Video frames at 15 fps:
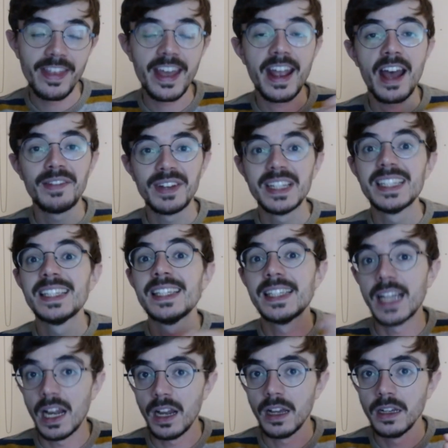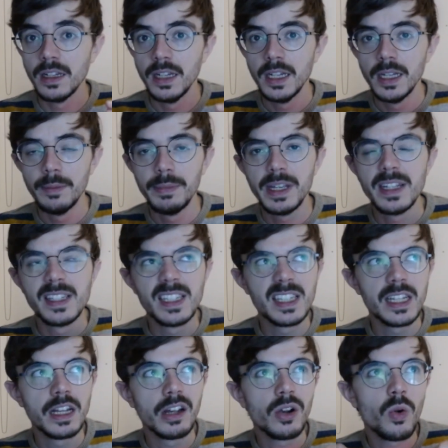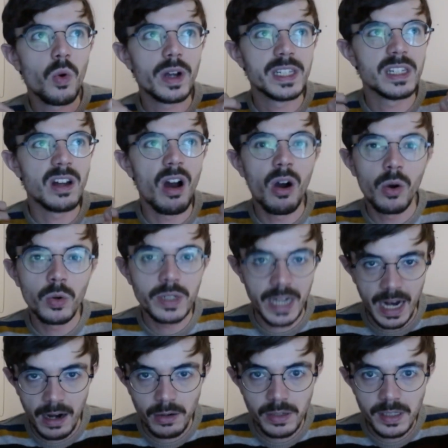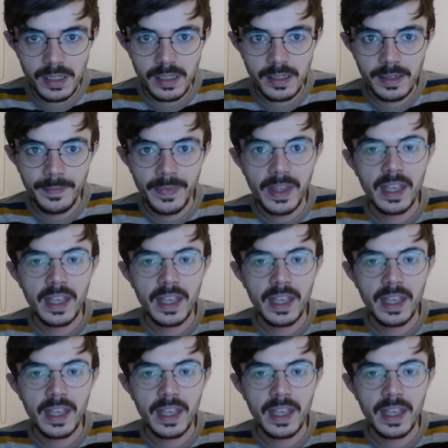they have a cellar because it's quite an old house,